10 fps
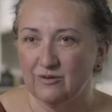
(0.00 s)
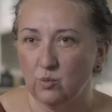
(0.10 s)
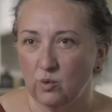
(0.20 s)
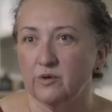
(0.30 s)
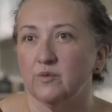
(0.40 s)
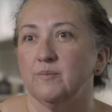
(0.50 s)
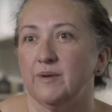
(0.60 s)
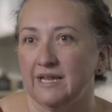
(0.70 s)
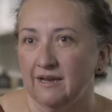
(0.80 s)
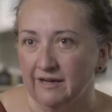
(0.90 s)
what it would
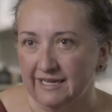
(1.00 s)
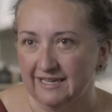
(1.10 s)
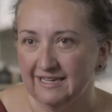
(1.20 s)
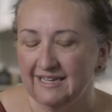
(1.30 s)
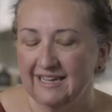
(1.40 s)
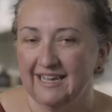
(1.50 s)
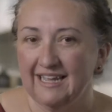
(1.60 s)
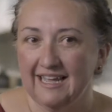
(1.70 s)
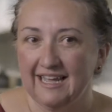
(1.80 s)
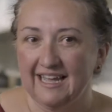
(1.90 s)
be like
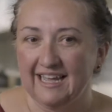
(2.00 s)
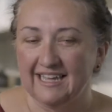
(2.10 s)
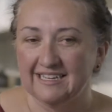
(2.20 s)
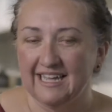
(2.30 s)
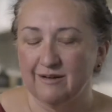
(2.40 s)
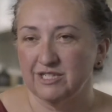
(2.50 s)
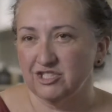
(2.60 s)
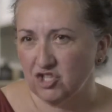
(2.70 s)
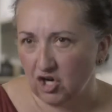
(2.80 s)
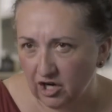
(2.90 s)
and how
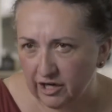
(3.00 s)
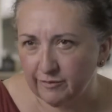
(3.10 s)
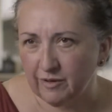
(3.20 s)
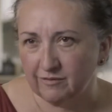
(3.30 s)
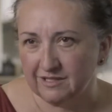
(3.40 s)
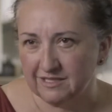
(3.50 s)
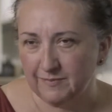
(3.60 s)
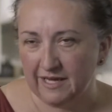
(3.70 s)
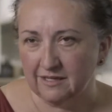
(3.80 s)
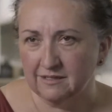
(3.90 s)
much time I would
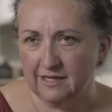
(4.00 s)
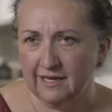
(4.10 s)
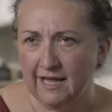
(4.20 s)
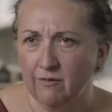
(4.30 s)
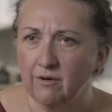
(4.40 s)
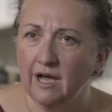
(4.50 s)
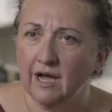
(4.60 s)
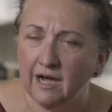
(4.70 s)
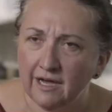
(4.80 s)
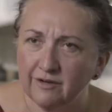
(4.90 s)
spend and how
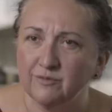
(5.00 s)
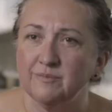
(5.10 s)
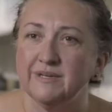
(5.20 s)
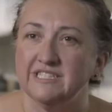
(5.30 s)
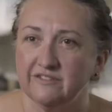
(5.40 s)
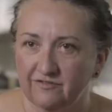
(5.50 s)
hard it would be to